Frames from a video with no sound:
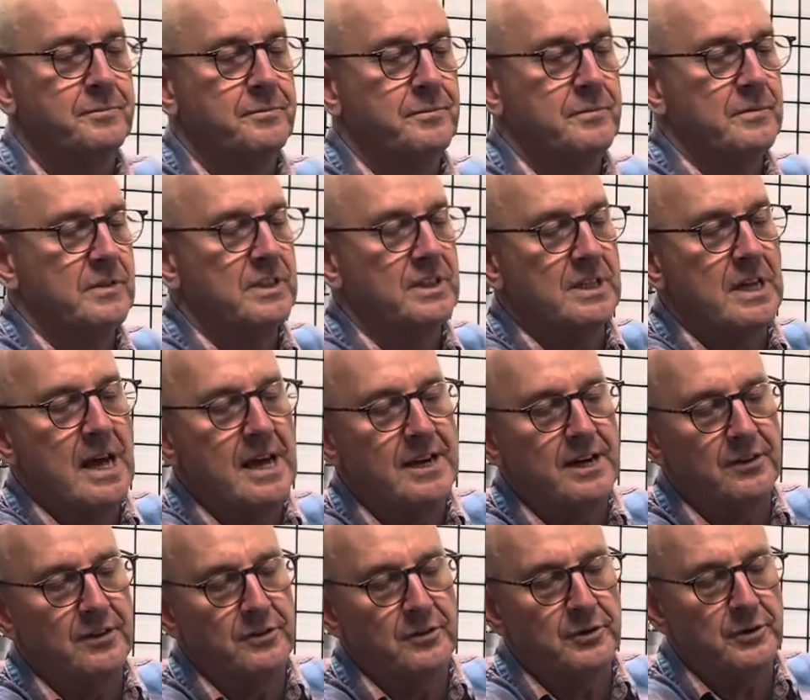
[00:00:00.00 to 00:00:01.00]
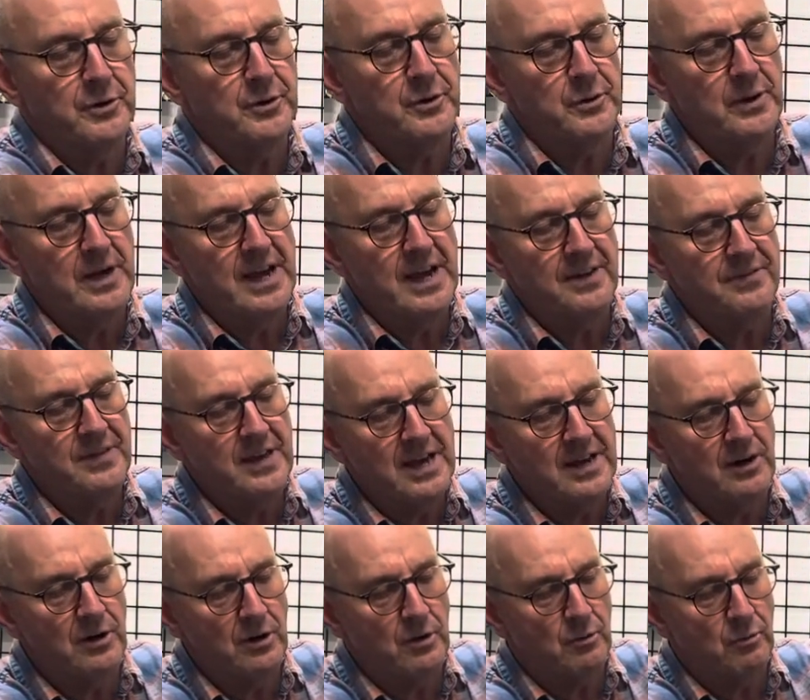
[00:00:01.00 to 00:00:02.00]
slide it through, and
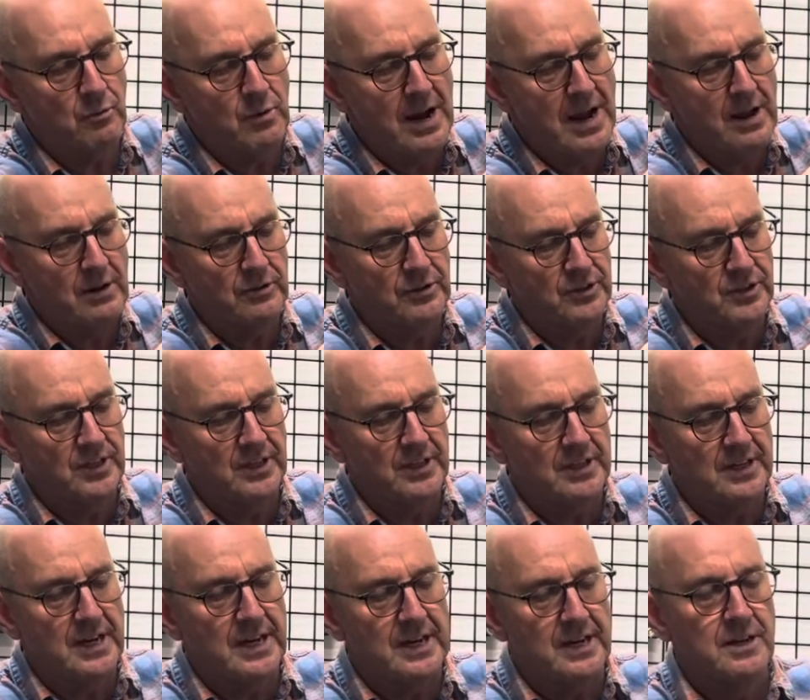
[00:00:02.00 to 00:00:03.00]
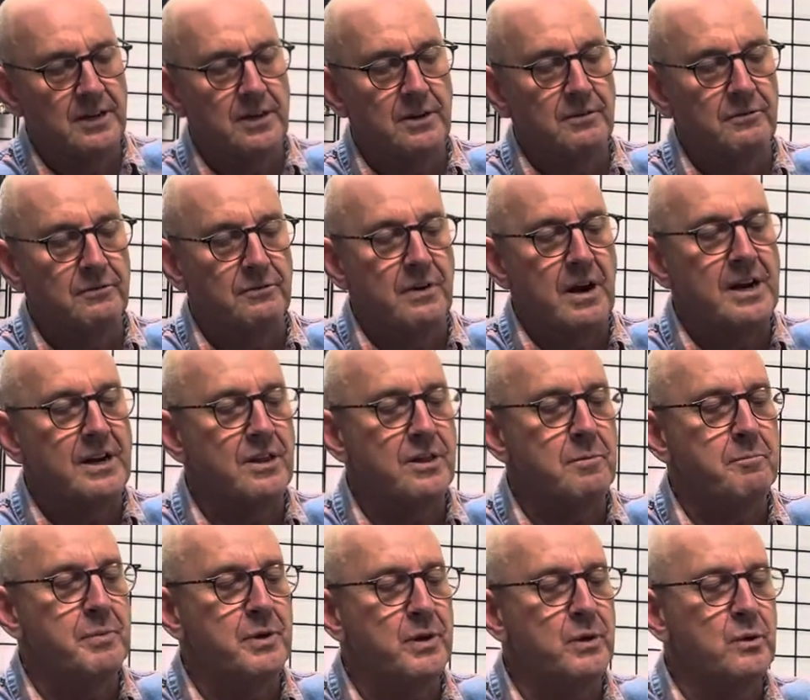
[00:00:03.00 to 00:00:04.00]
then around to the front of the
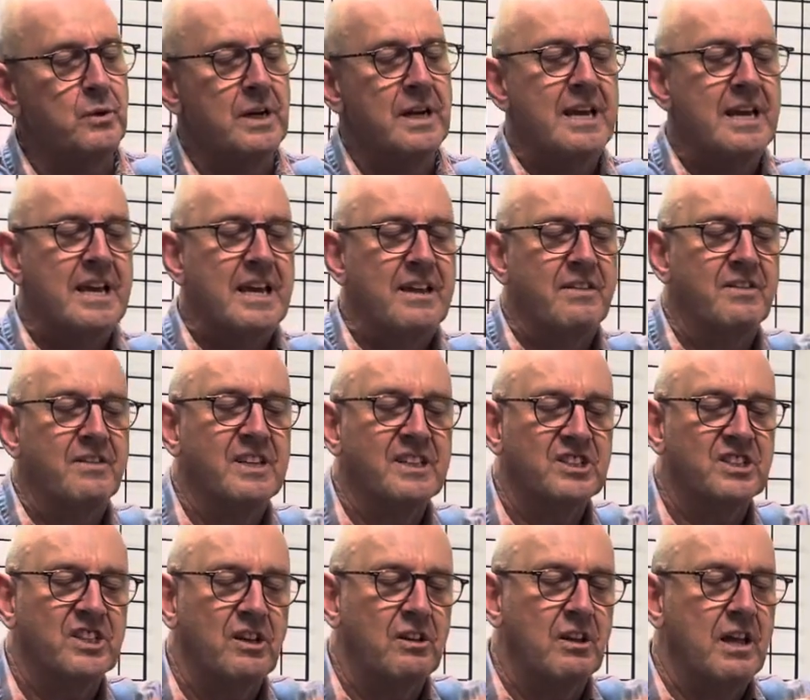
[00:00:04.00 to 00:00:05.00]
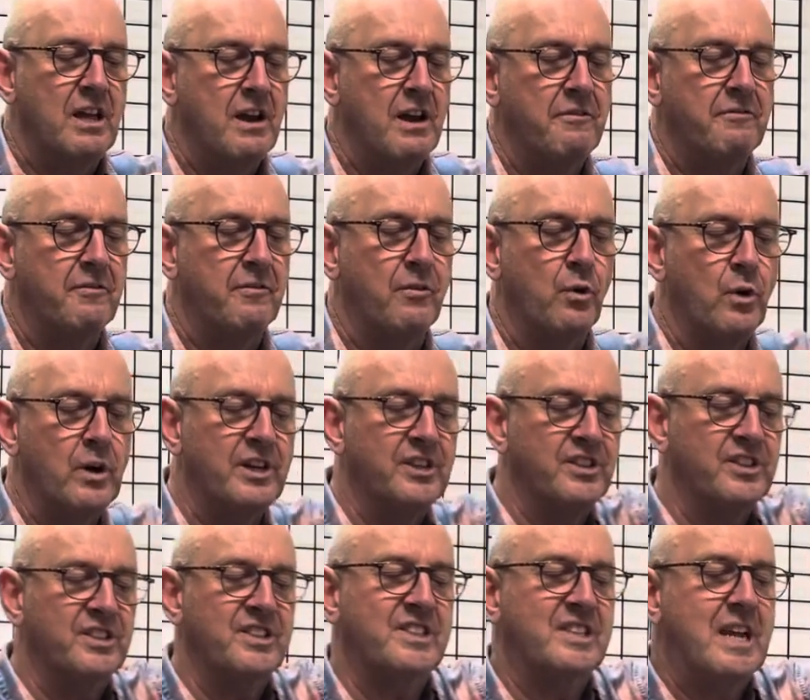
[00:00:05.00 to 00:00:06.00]
boot. This will afford
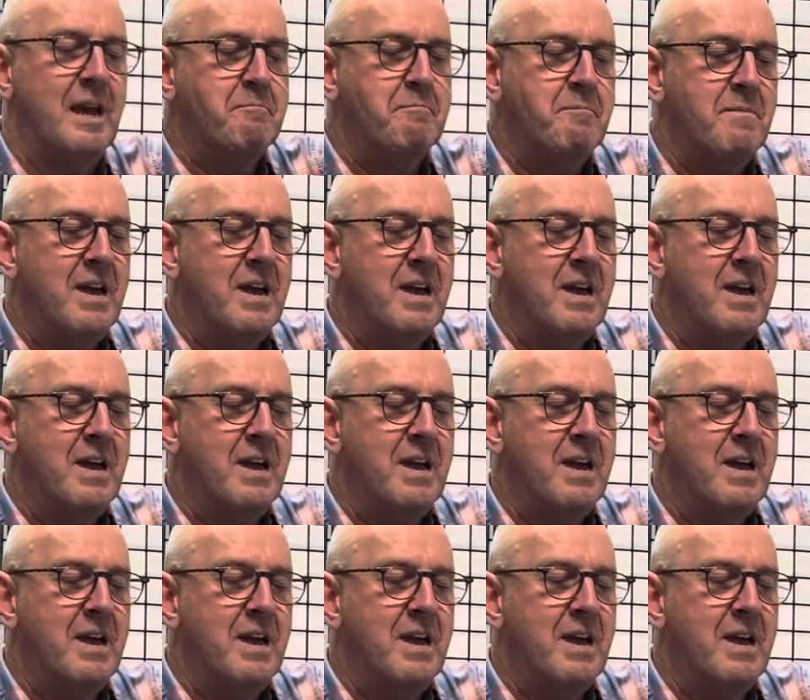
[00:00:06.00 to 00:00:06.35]
some